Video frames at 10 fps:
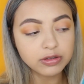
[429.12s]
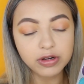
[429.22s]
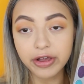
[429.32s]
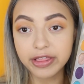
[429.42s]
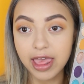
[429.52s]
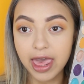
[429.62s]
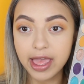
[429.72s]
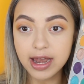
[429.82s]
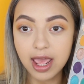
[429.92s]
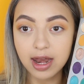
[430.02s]

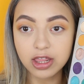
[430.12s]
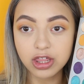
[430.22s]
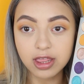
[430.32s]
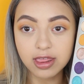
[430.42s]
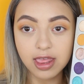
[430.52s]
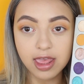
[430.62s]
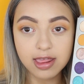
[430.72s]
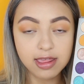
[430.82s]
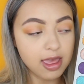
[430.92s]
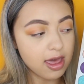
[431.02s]
Roxanne, and it's just
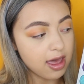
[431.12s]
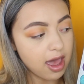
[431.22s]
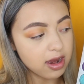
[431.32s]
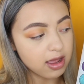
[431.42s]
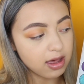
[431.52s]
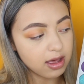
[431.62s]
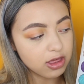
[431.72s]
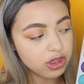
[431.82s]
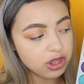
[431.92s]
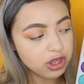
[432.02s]
this kind
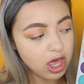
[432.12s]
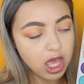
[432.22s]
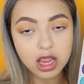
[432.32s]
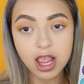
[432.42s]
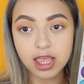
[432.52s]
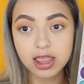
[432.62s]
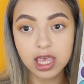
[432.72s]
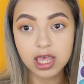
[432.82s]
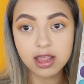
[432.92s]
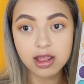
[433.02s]
of shade like
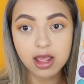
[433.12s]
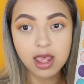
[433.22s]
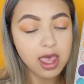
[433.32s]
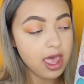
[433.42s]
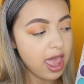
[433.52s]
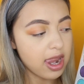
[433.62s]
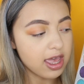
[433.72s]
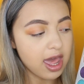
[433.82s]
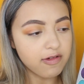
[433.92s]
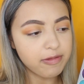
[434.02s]
this. And it
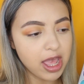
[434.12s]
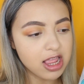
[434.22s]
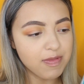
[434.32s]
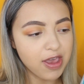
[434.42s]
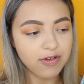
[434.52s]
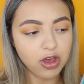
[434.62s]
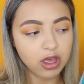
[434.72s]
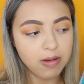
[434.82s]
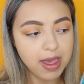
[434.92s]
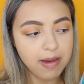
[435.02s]
kind of reminds me of
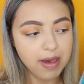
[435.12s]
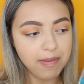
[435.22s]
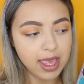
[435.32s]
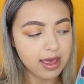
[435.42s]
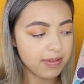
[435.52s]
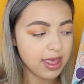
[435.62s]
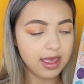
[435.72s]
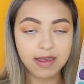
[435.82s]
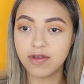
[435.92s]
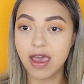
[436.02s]
Cocoa Bear by Makeup
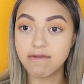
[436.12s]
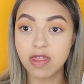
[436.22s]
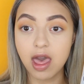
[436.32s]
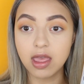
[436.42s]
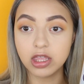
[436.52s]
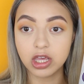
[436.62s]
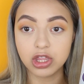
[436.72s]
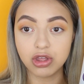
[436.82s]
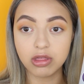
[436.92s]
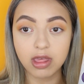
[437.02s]
Geek. If you have that, you
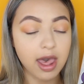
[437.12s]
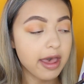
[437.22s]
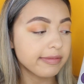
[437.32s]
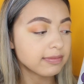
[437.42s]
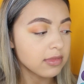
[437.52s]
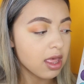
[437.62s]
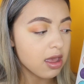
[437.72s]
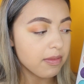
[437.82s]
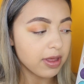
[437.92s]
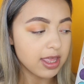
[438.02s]
can use that.
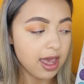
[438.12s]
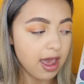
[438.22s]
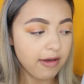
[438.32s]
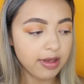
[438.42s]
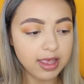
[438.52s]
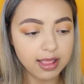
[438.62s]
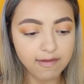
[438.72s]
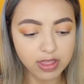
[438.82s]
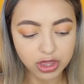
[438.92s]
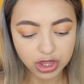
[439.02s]
But yeah, I really
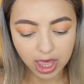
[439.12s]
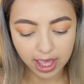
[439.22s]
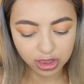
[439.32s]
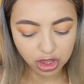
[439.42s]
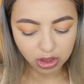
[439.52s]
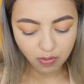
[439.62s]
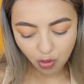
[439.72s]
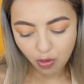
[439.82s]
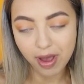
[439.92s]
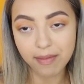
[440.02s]
love this shade just to
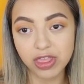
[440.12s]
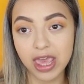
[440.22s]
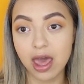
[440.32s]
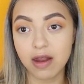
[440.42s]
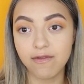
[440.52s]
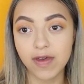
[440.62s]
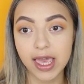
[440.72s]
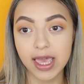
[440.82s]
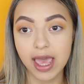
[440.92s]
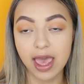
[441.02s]
warm up the outer
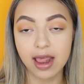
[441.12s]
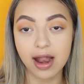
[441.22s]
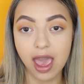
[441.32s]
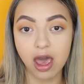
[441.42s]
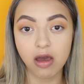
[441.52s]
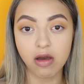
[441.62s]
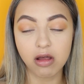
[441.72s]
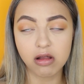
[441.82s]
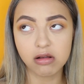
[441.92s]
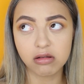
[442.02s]
V and our
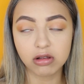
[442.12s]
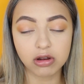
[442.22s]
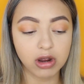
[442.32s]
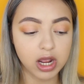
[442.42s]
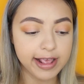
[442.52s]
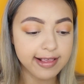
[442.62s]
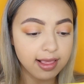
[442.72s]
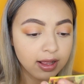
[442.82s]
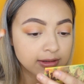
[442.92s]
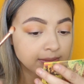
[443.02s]
crease